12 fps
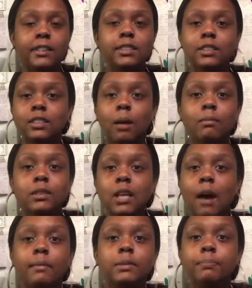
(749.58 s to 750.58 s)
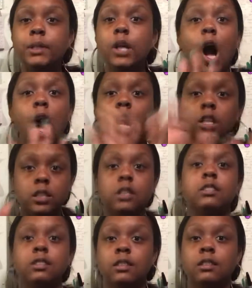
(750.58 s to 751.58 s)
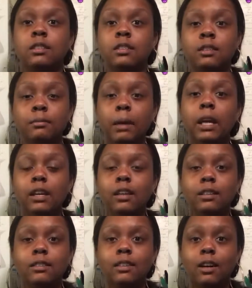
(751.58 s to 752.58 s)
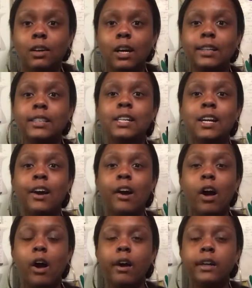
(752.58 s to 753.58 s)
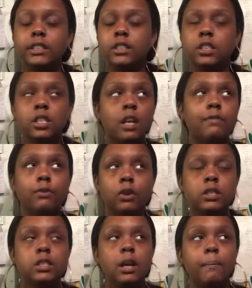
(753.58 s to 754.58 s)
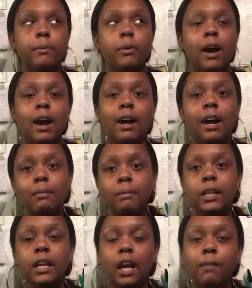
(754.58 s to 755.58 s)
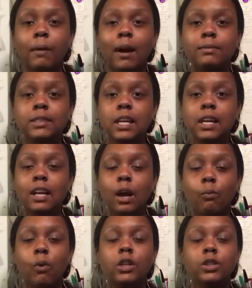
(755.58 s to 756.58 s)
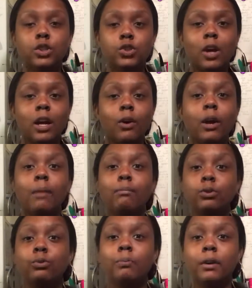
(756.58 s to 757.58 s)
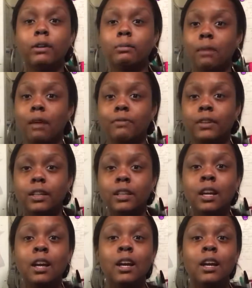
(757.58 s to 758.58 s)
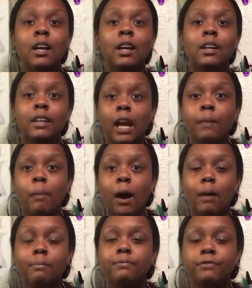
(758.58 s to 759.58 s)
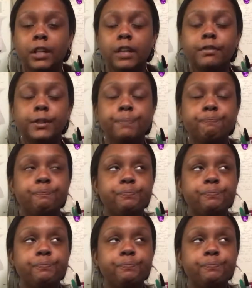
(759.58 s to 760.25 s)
sometimes beyond me. Okay. Just like, for example, I had made cake pops and I wanted to try out a blueberry muffin cake pop flavor.